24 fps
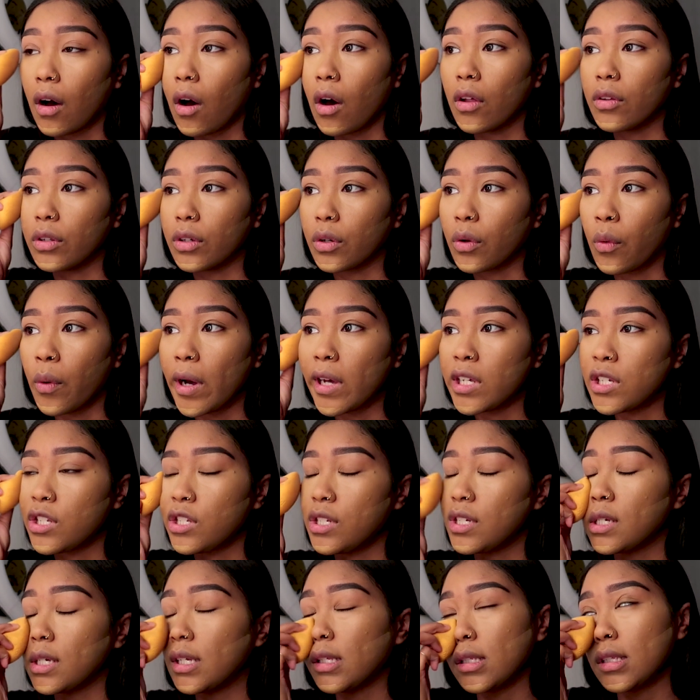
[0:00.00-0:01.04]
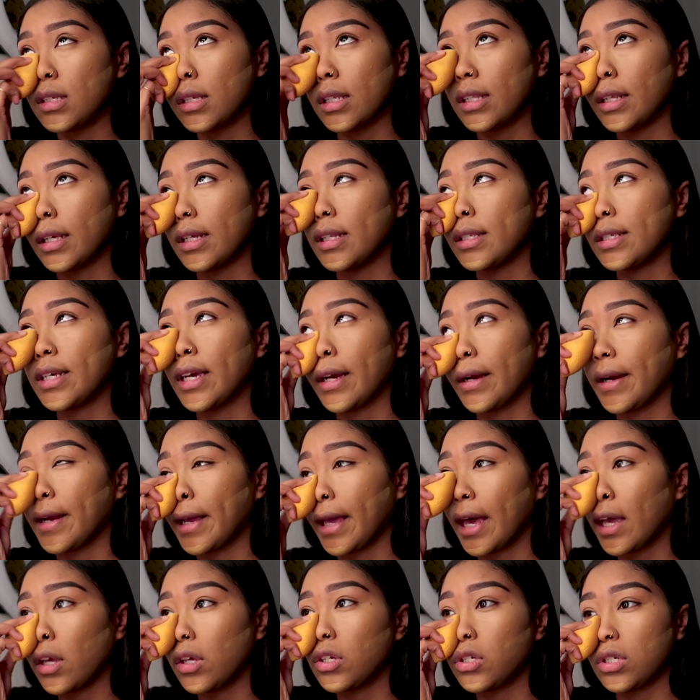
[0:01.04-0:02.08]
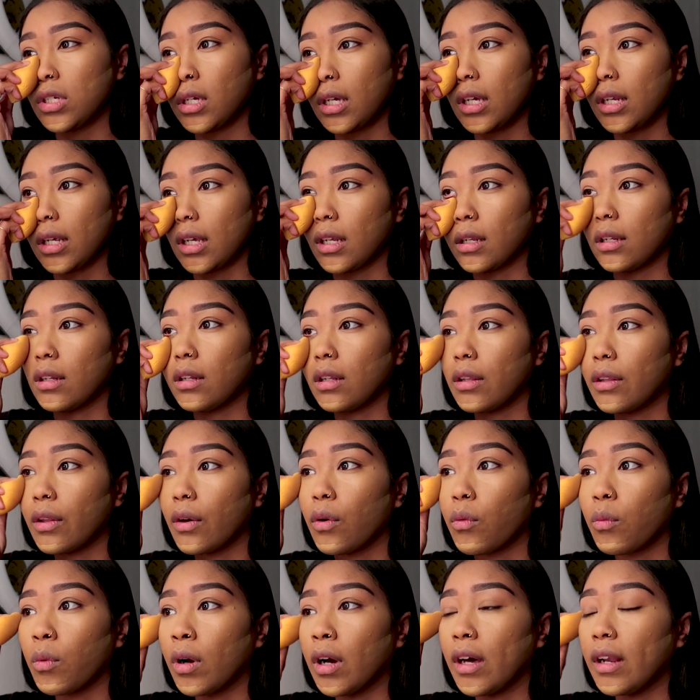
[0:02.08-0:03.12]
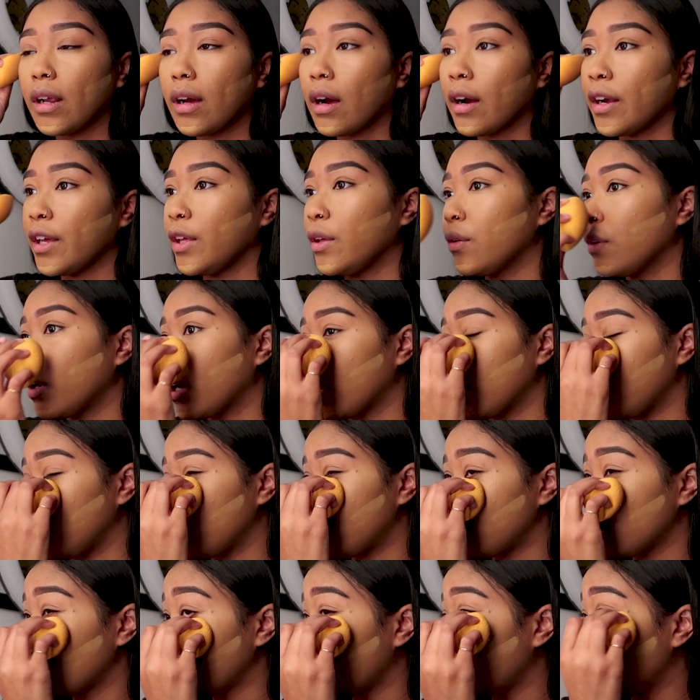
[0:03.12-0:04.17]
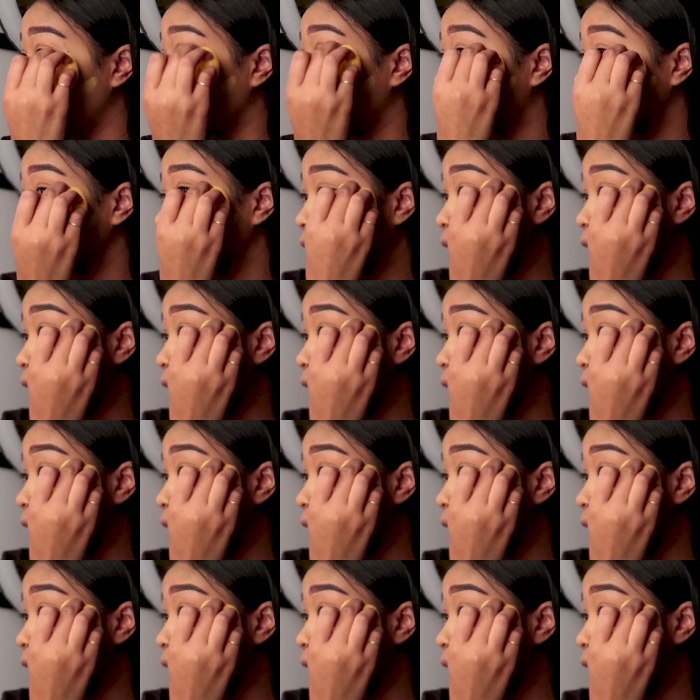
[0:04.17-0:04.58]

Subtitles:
all the questions and the interrogation and the what are you gonna do with your